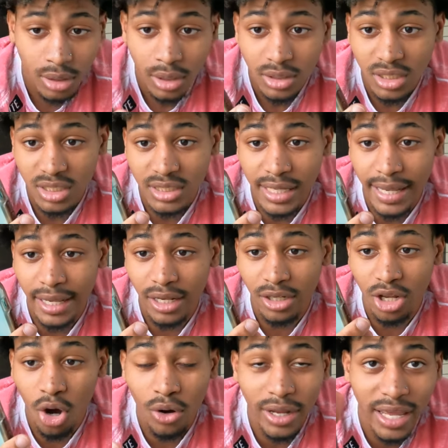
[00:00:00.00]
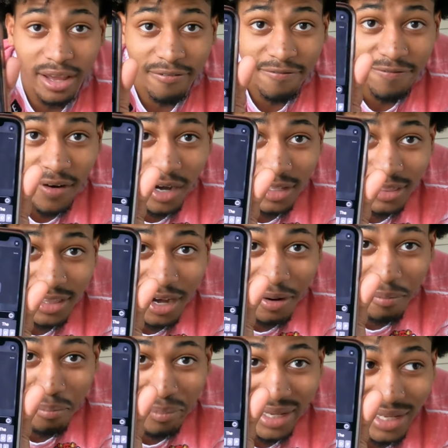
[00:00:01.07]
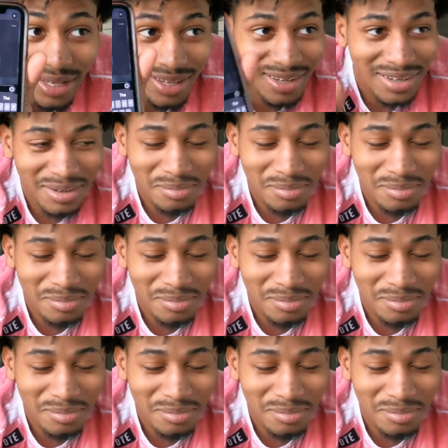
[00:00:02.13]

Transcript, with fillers: She said, "Don't get fucked up, B."